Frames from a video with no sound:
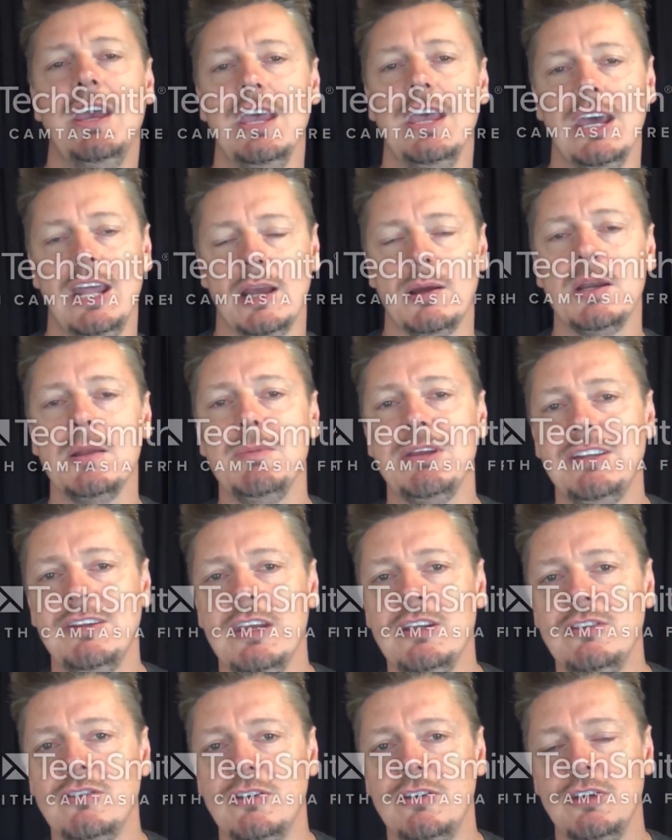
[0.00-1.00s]
And I'm going to be
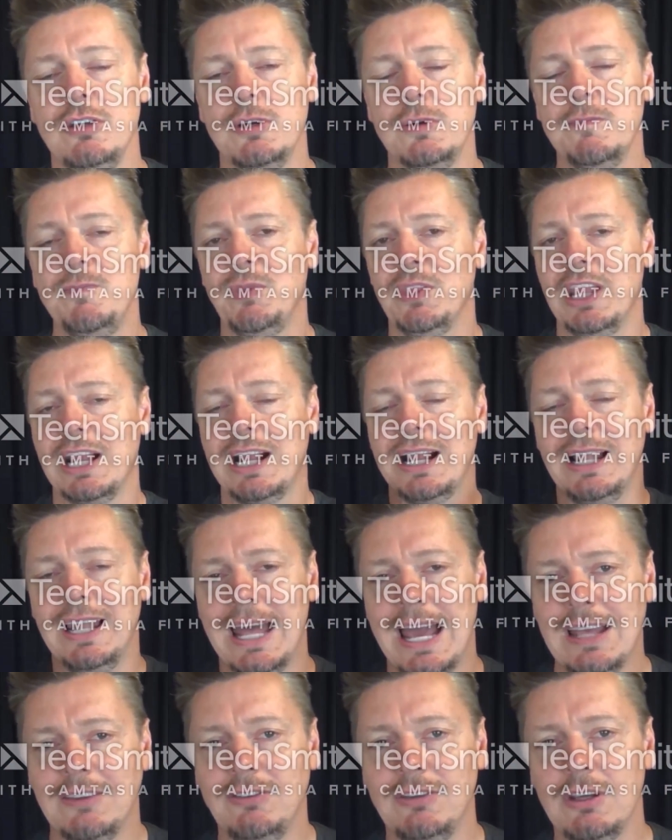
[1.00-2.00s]
teaching you the
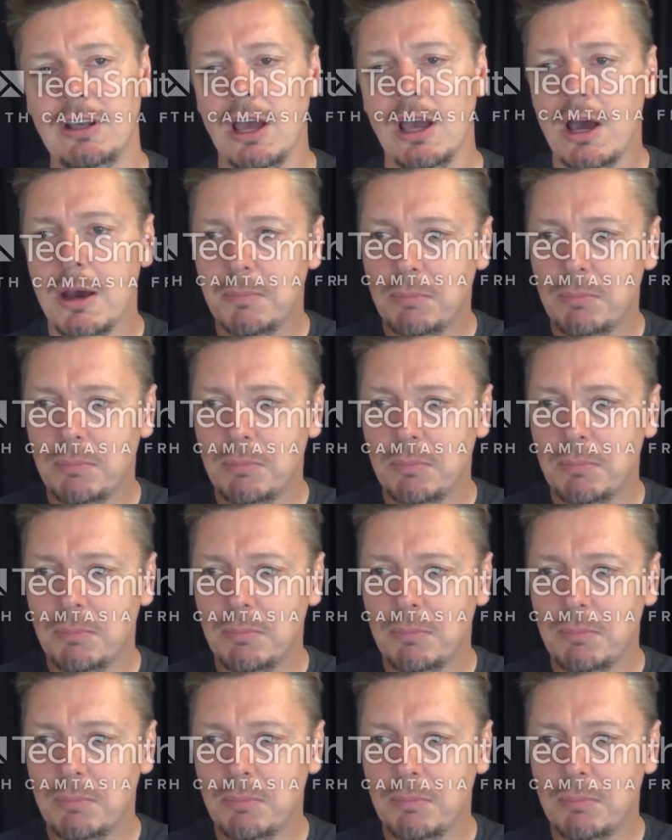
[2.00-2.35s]
classic